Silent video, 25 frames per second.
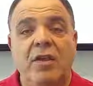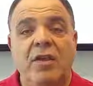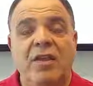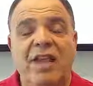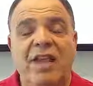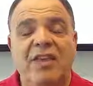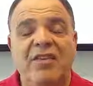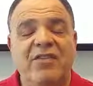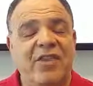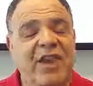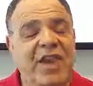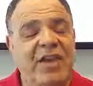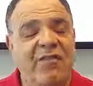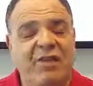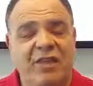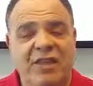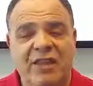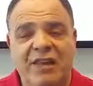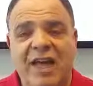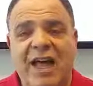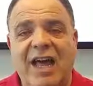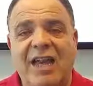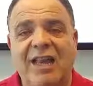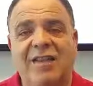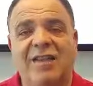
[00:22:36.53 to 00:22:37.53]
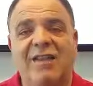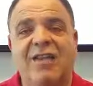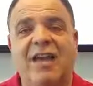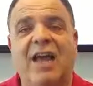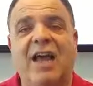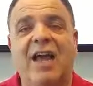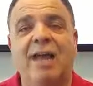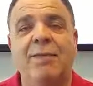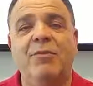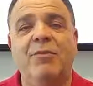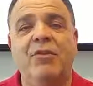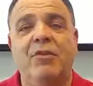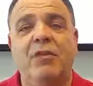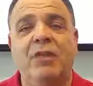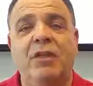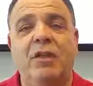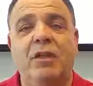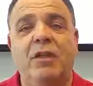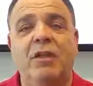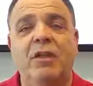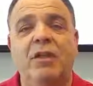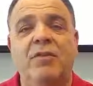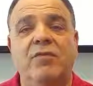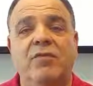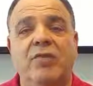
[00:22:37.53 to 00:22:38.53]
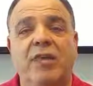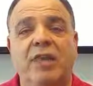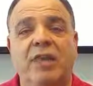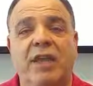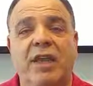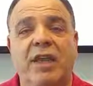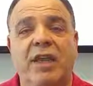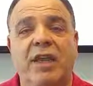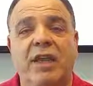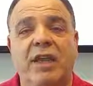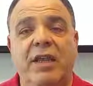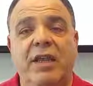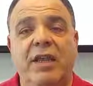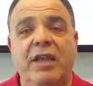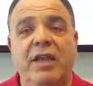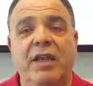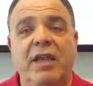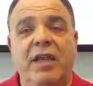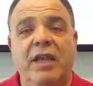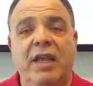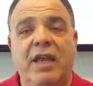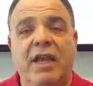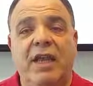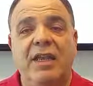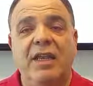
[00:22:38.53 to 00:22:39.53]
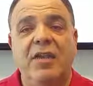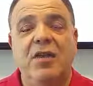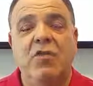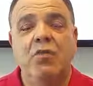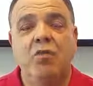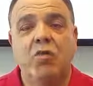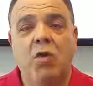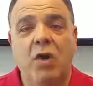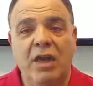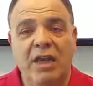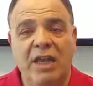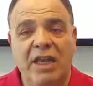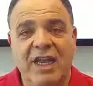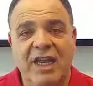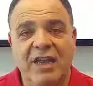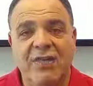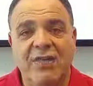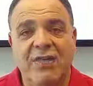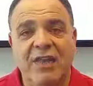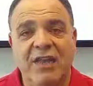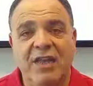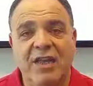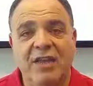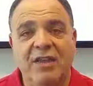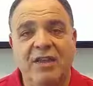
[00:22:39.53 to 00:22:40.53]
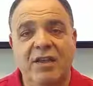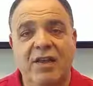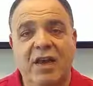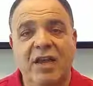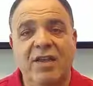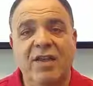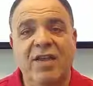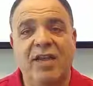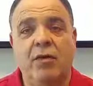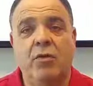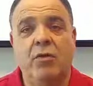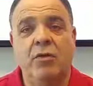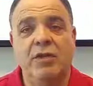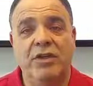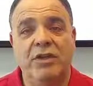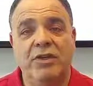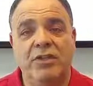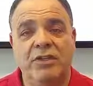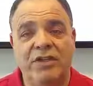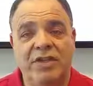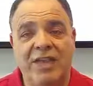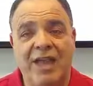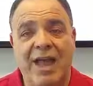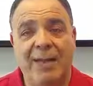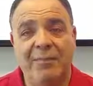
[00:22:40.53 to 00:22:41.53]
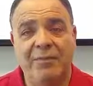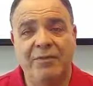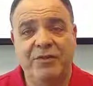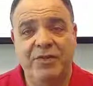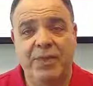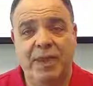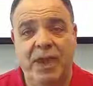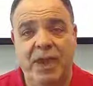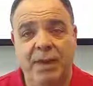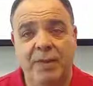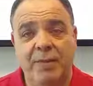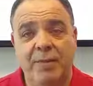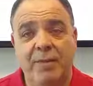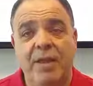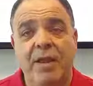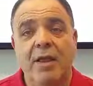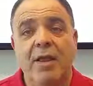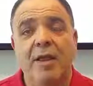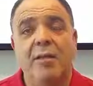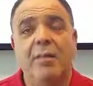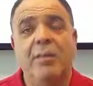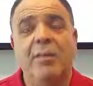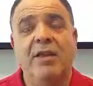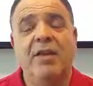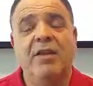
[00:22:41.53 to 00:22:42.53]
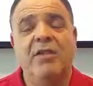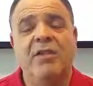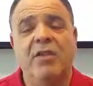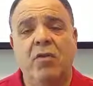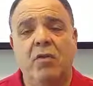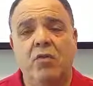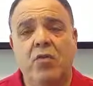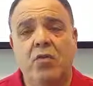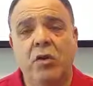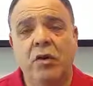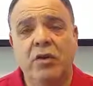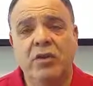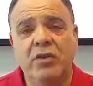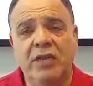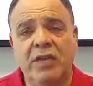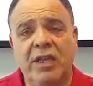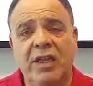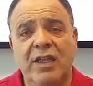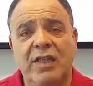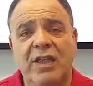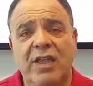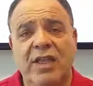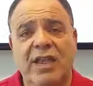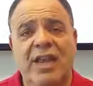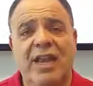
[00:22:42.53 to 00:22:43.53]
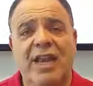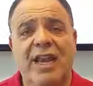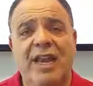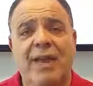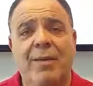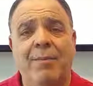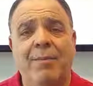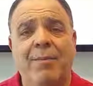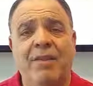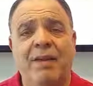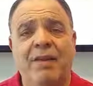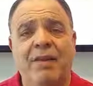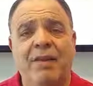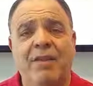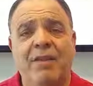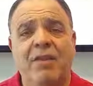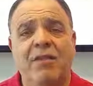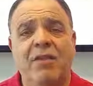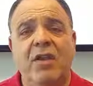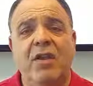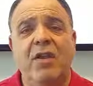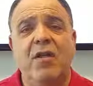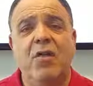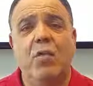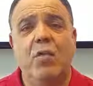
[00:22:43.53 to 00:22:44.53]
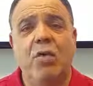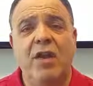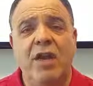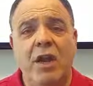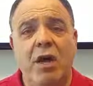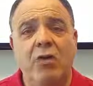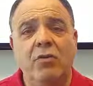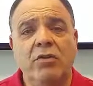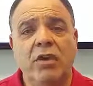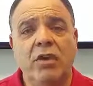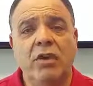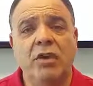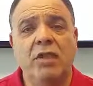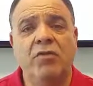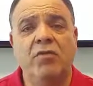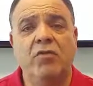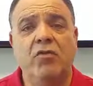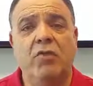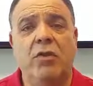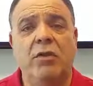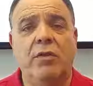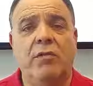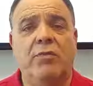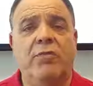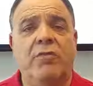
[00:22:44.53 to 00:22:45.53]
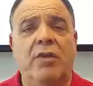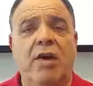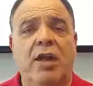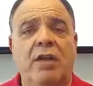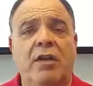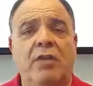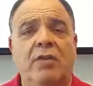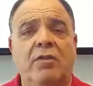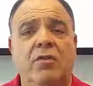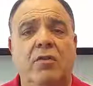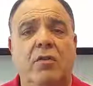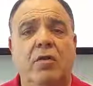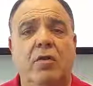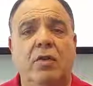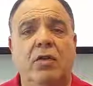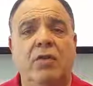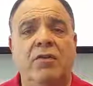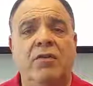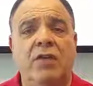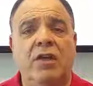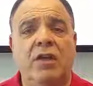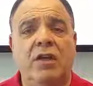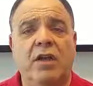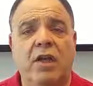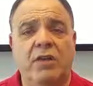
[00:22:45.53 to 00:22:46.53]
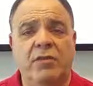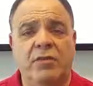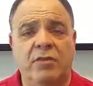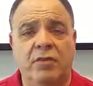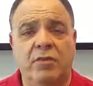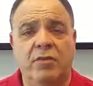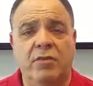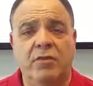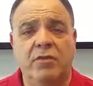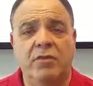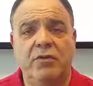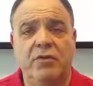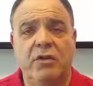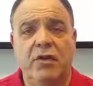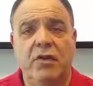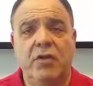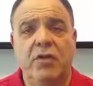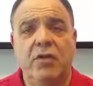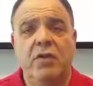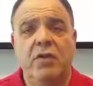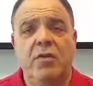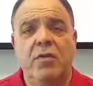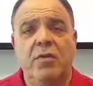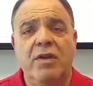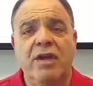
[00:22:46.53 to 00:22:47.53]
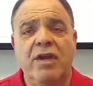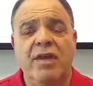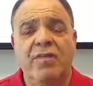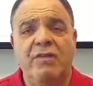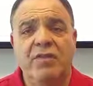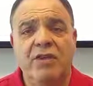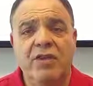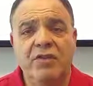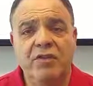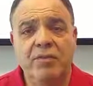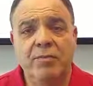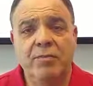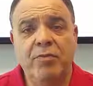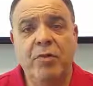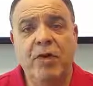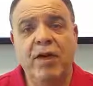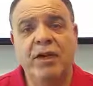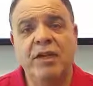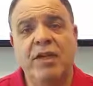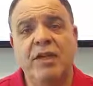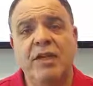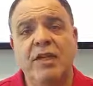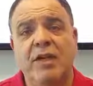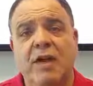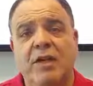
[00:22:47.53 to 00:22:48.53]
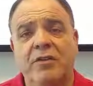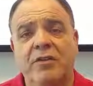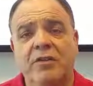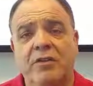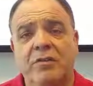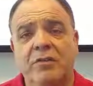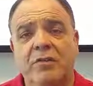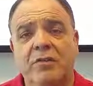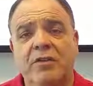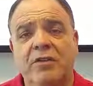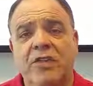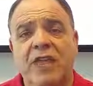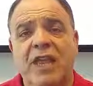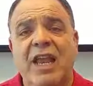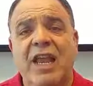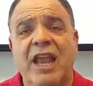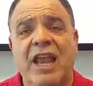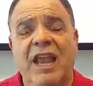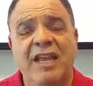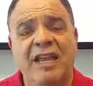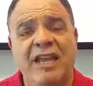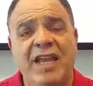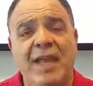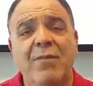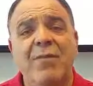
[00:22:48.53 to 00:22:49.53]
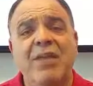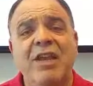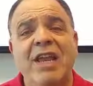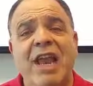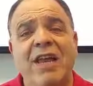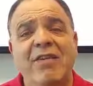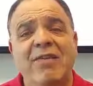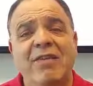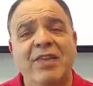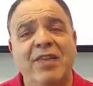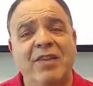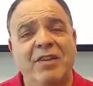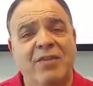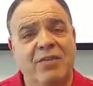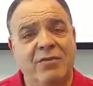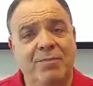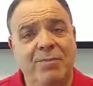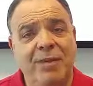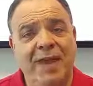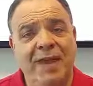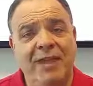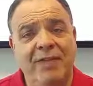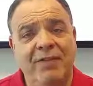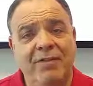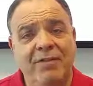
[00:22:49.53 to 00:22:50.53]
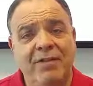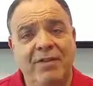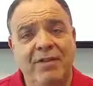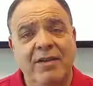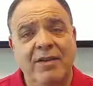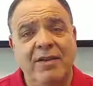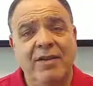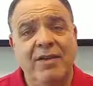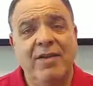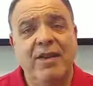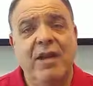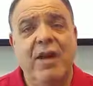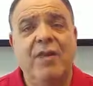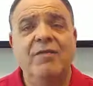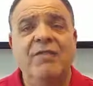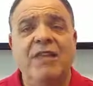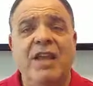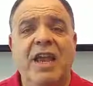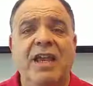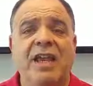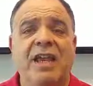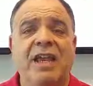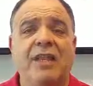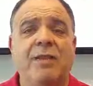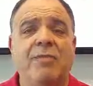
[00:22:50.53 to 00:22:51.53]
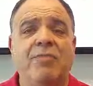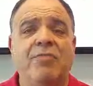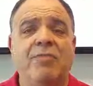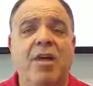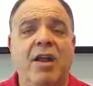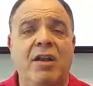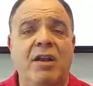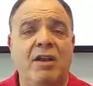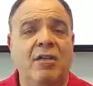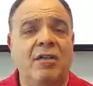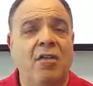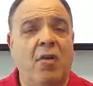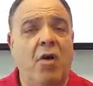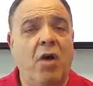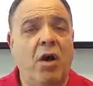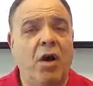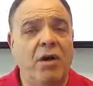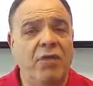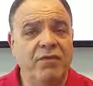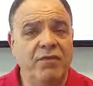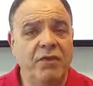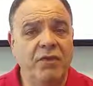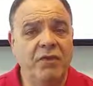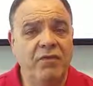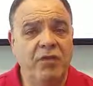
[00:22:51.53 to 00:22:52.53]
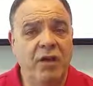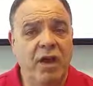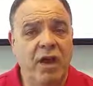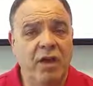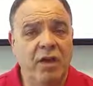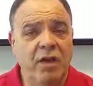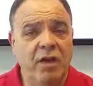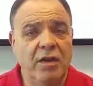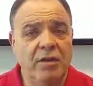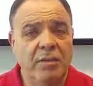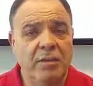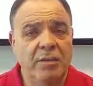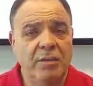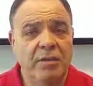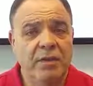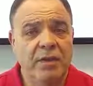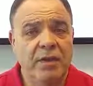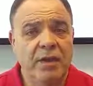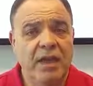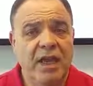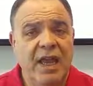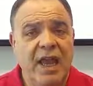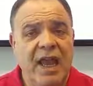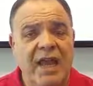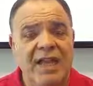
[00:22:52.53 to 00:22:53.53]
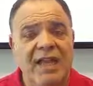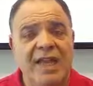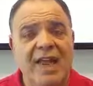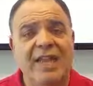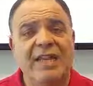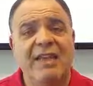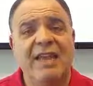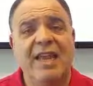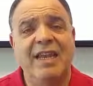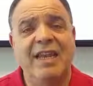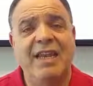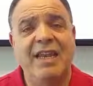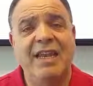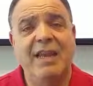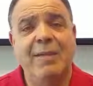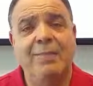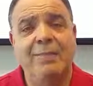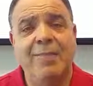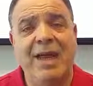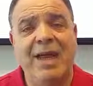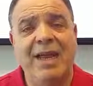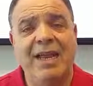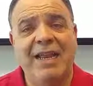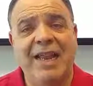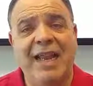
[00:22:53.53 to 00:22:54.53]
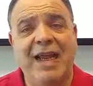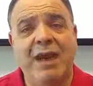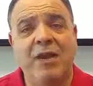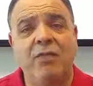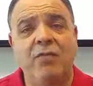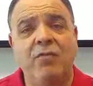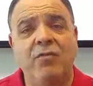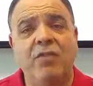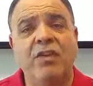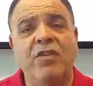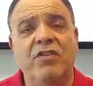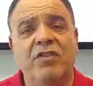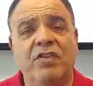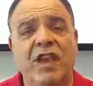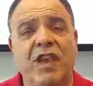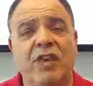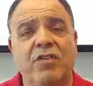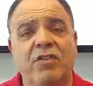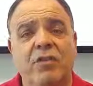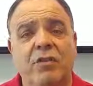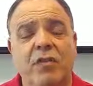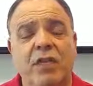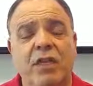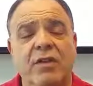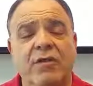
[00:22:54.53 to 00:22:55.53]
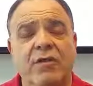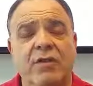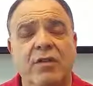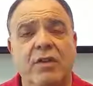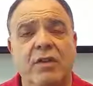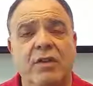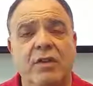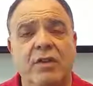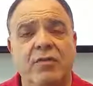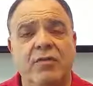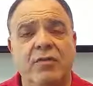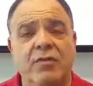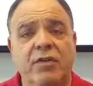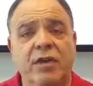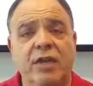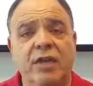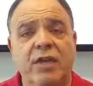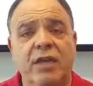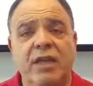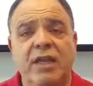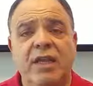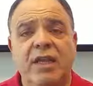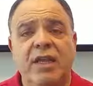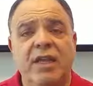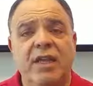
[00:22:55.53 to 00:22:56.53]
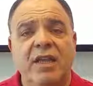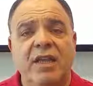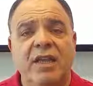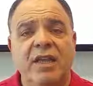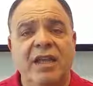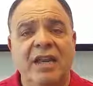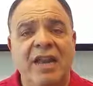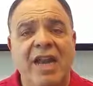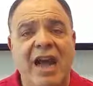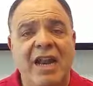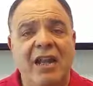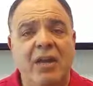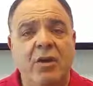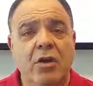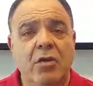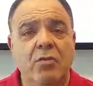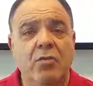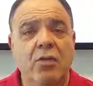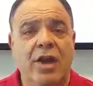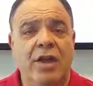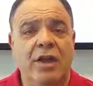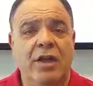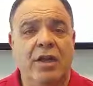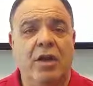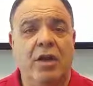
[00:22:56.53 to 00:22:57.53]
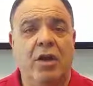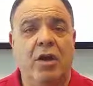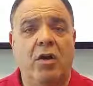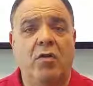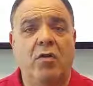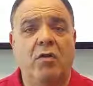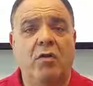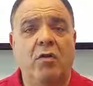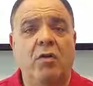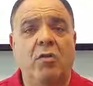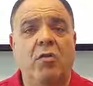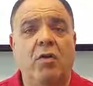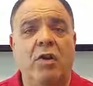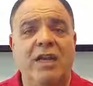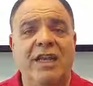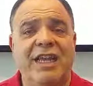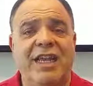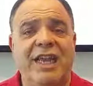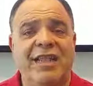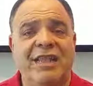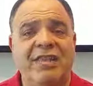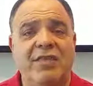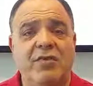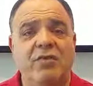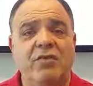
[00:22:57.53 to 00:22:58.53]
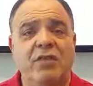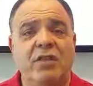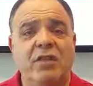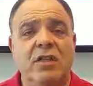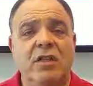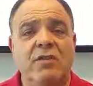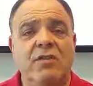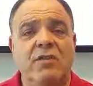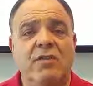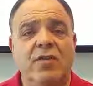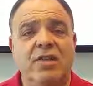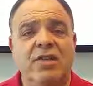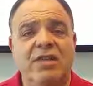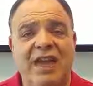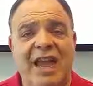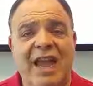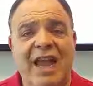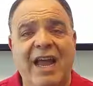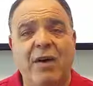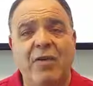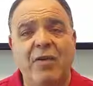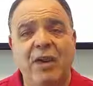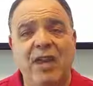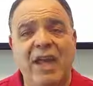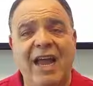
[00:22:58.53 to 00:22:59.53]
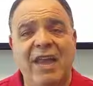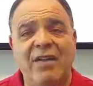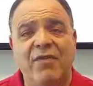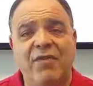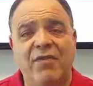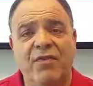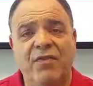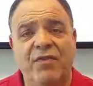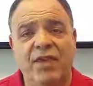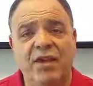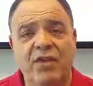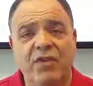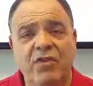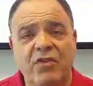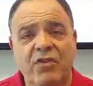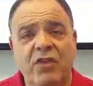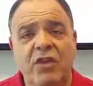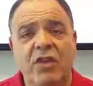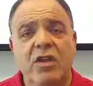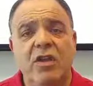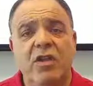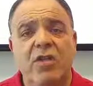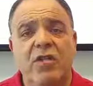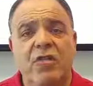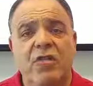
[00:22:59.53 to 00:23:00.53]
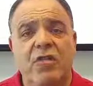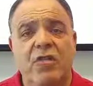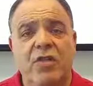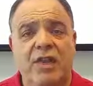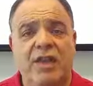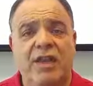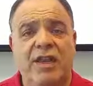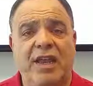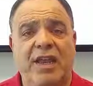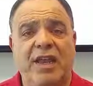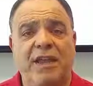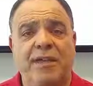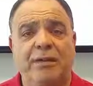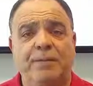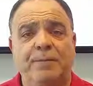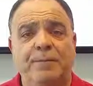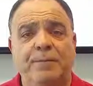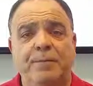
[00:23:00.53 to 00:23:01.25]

They save a lot of time during the delivery day. And you want to get everything done, get all your stops done, because the worst thing that can happen is we don't deliver all the product to all of our customers. We have disappointed customers, and then we have the expense of taking the product off the truck and then taking it back out and rescheduling it for delivery. Not a good way to go. We want to get those deliveries out and finished for the day.